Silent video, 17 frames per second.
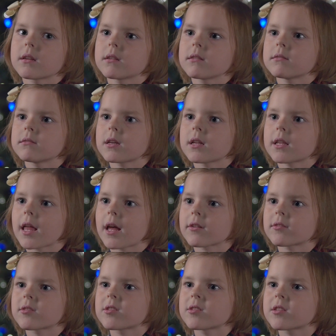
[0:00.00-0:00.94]
and went
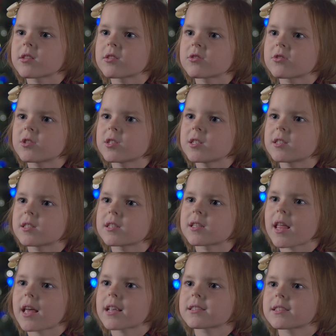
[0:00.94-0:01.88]
out to the streets,
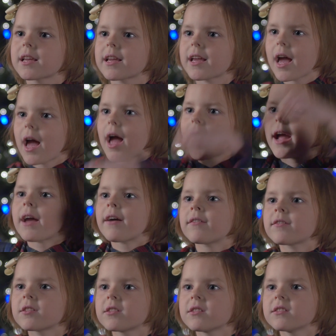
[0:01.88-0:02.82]
and I say, "I
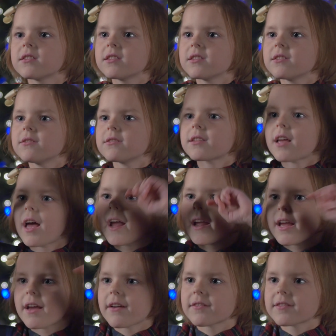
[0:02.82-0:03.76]
have good news. I
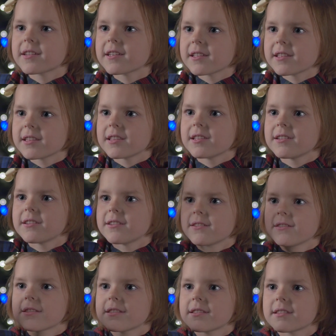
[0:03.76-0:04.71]
have good
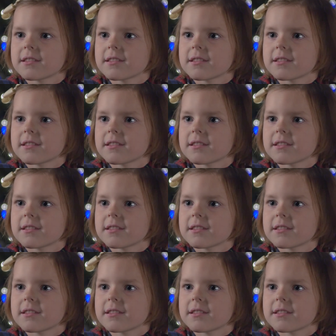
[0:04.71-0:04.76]
news."